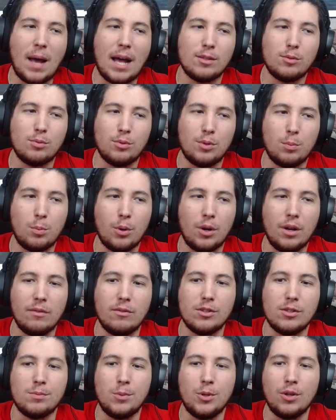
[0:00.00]
to all the
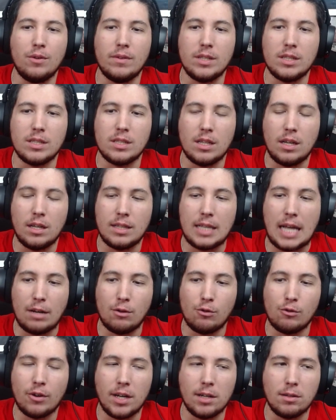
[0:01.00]
previous movies that
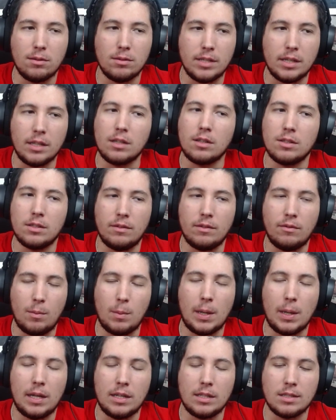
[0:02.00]
Daniel Craig was in, because of it
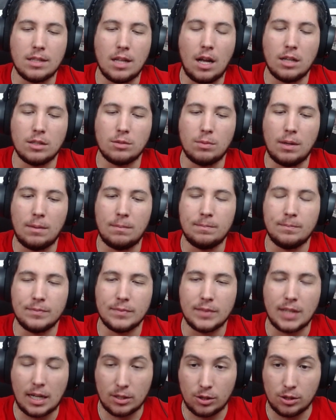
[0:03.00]
being his last one.
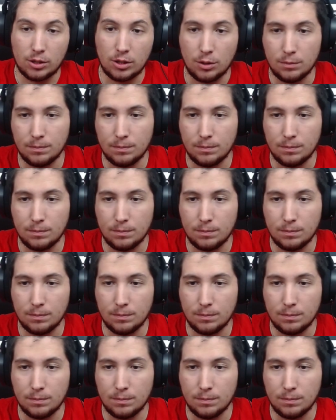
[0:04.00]
That's cool.